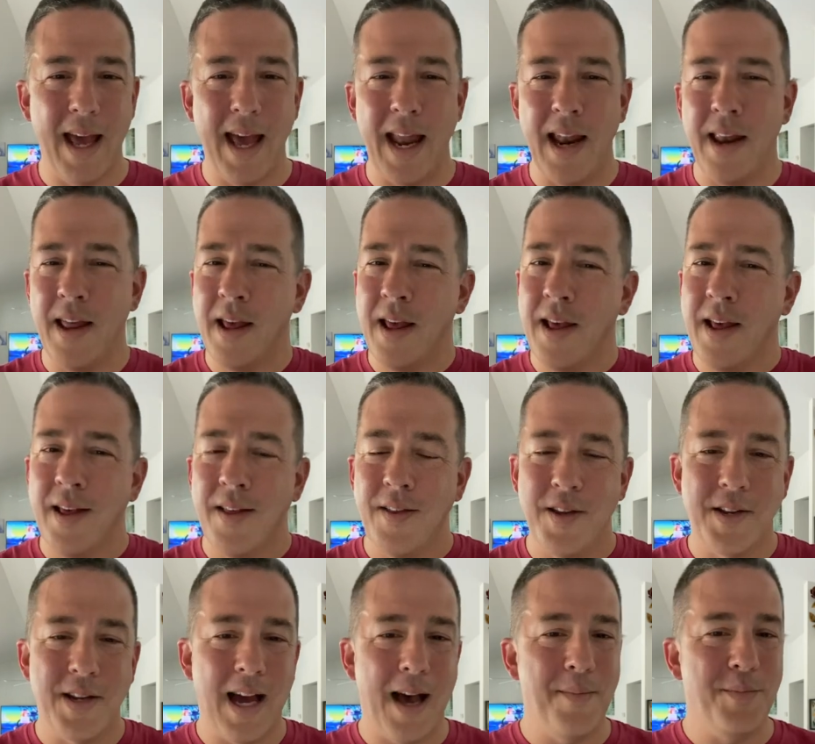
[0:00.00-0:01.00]
And the
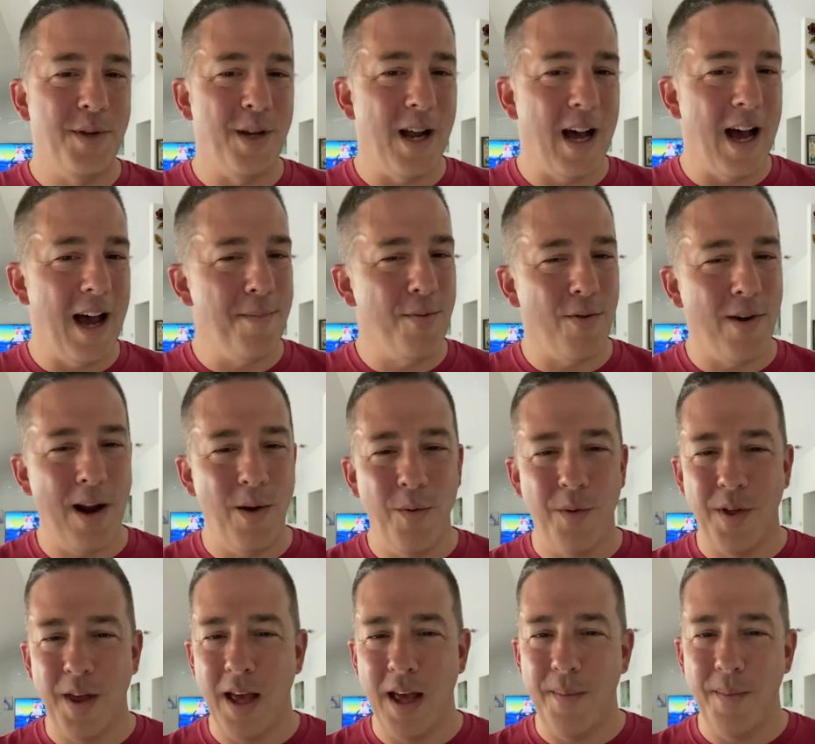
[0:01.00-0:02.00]
times that I prayed
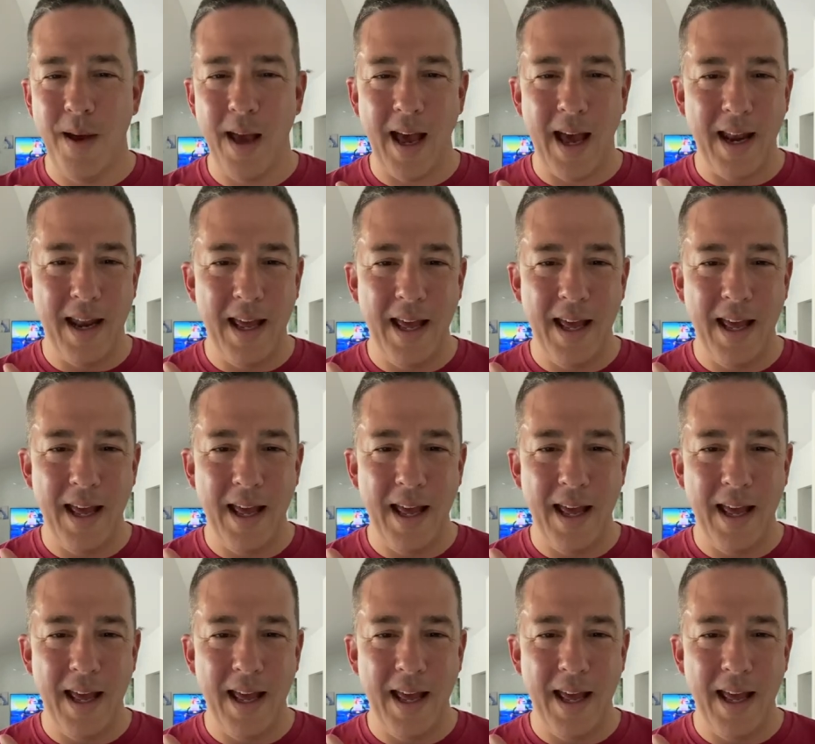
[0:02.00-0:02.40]
with him and